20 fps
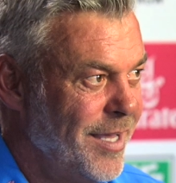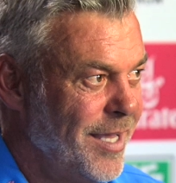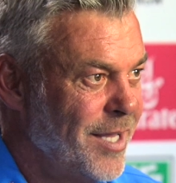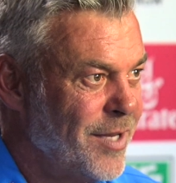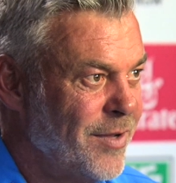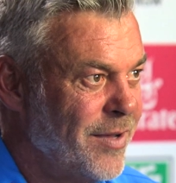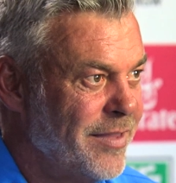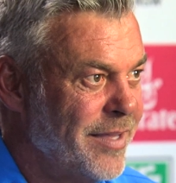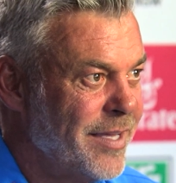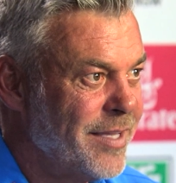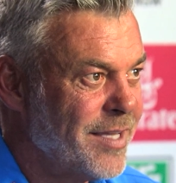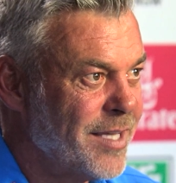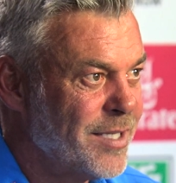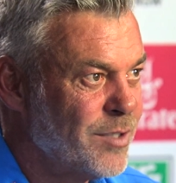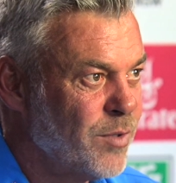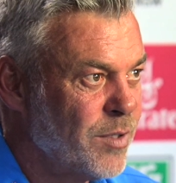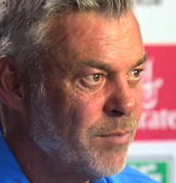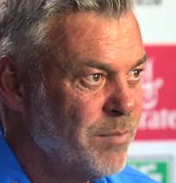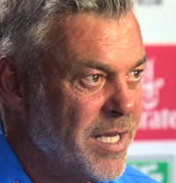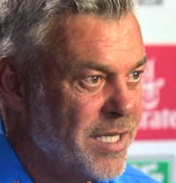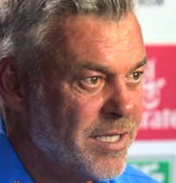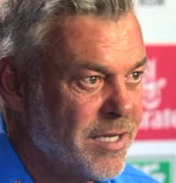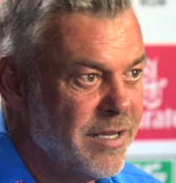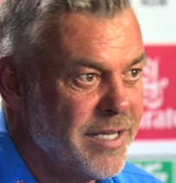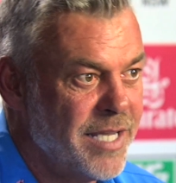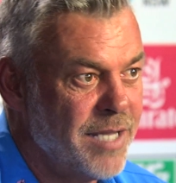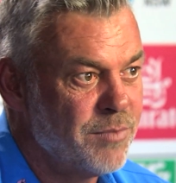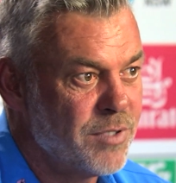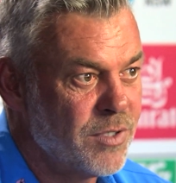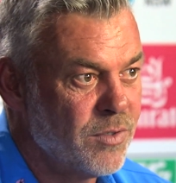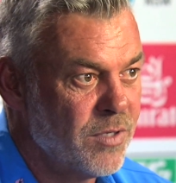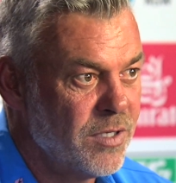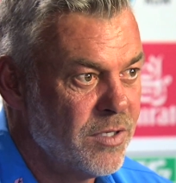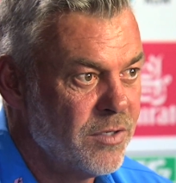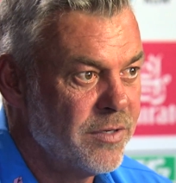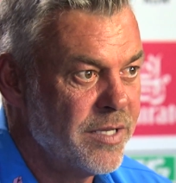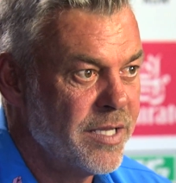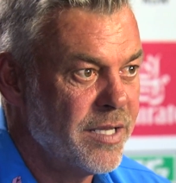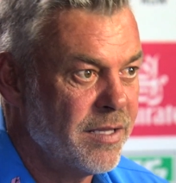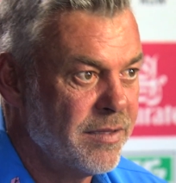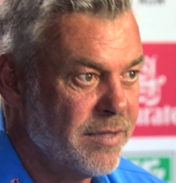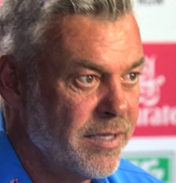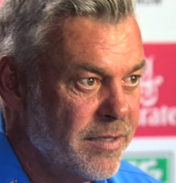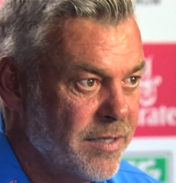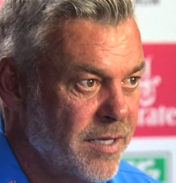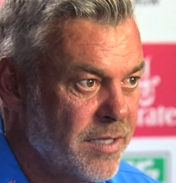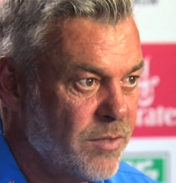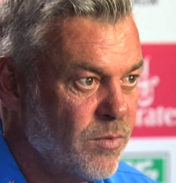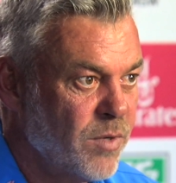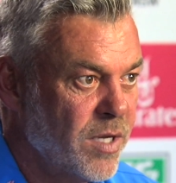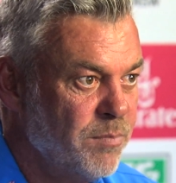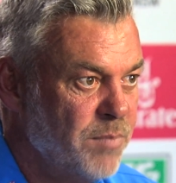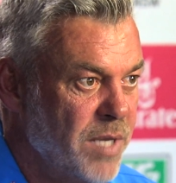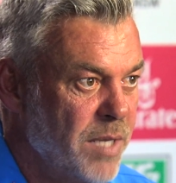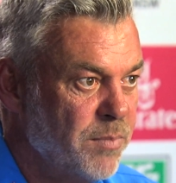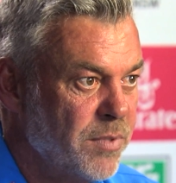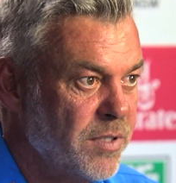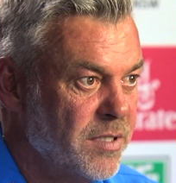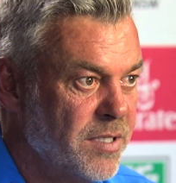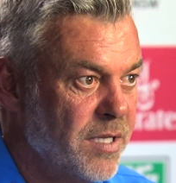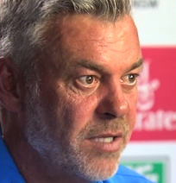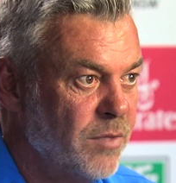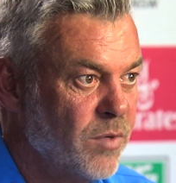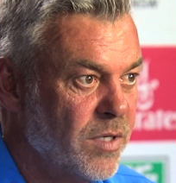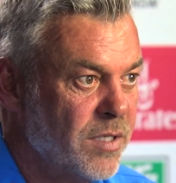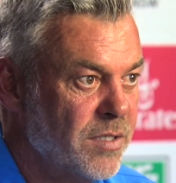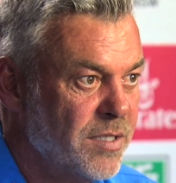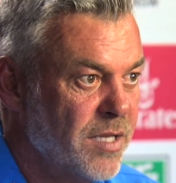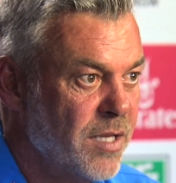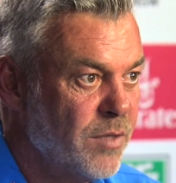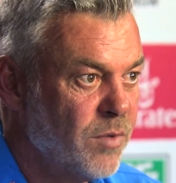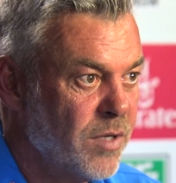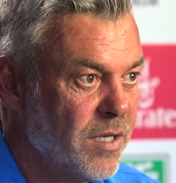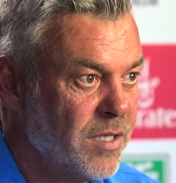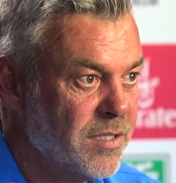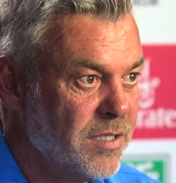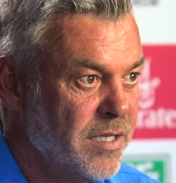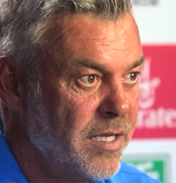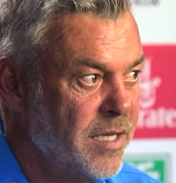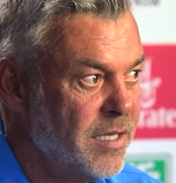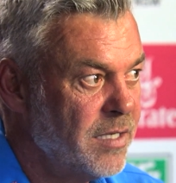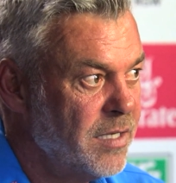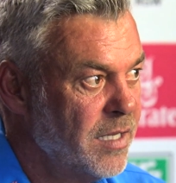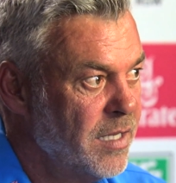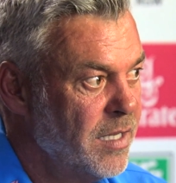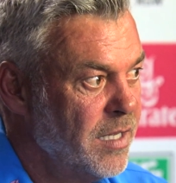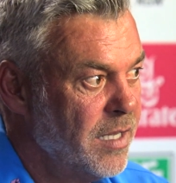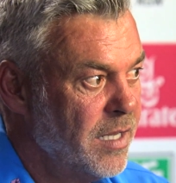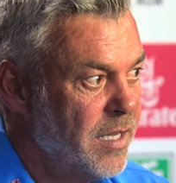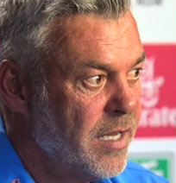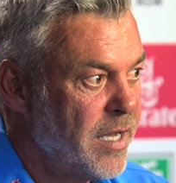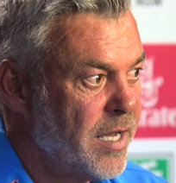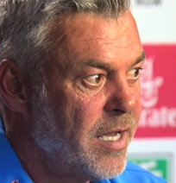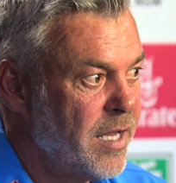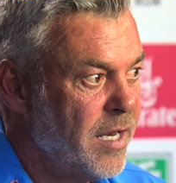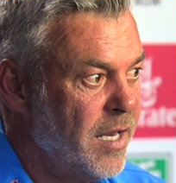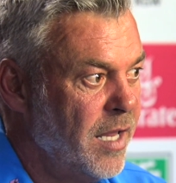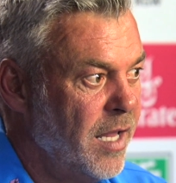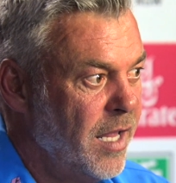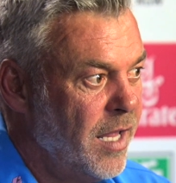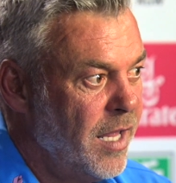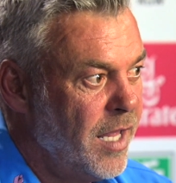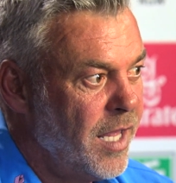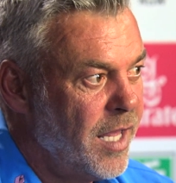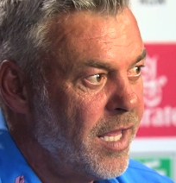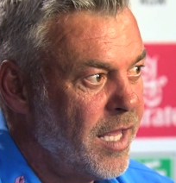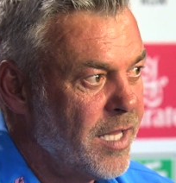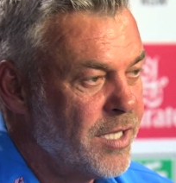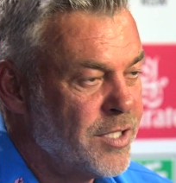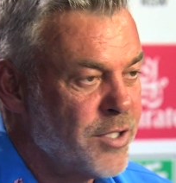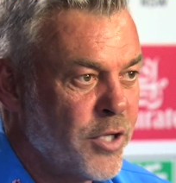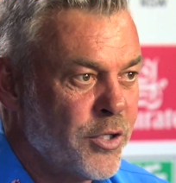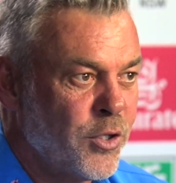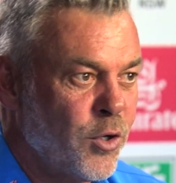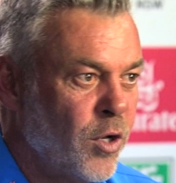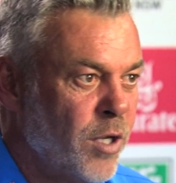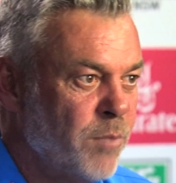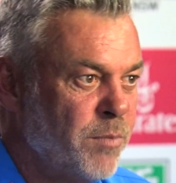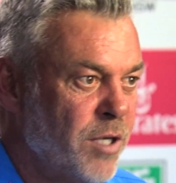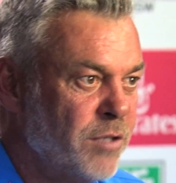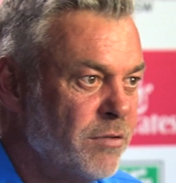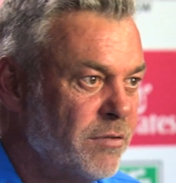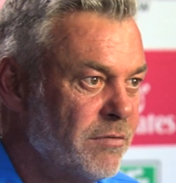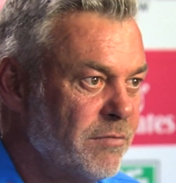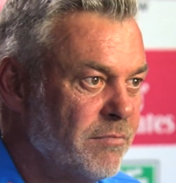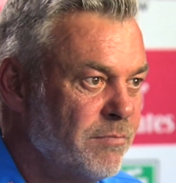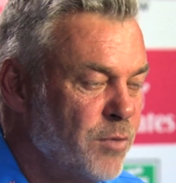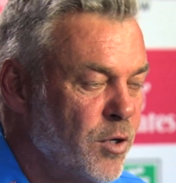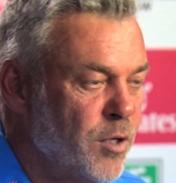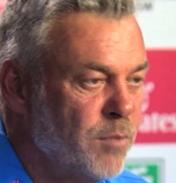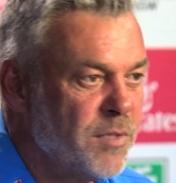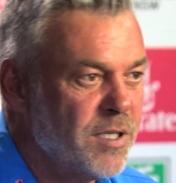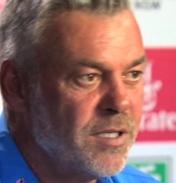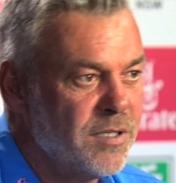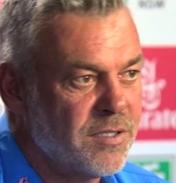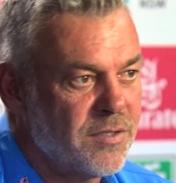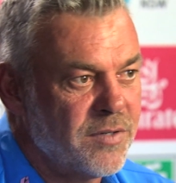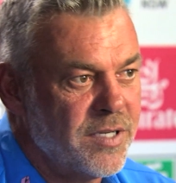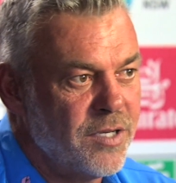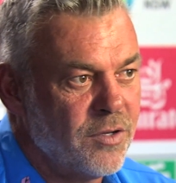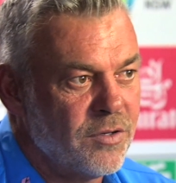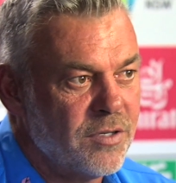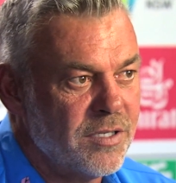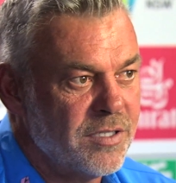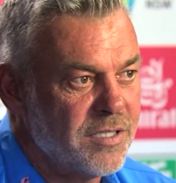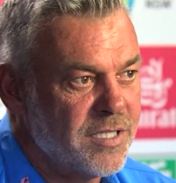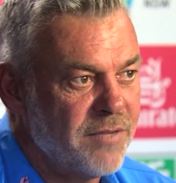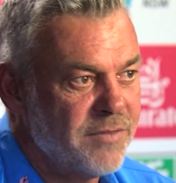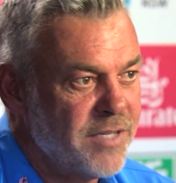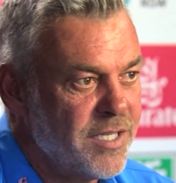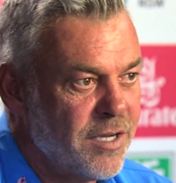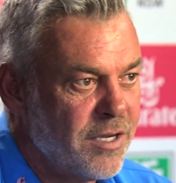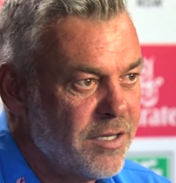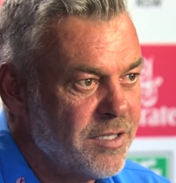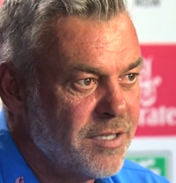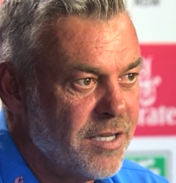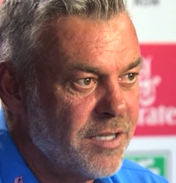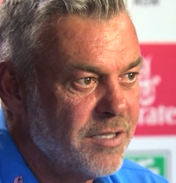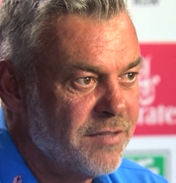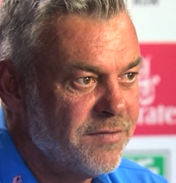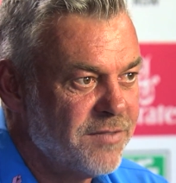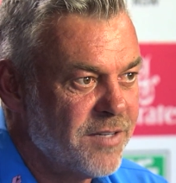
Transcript: I think that's what makes our game so alluring. I think that's why people still want to see it. And it's not all about bombing at 370 yards down the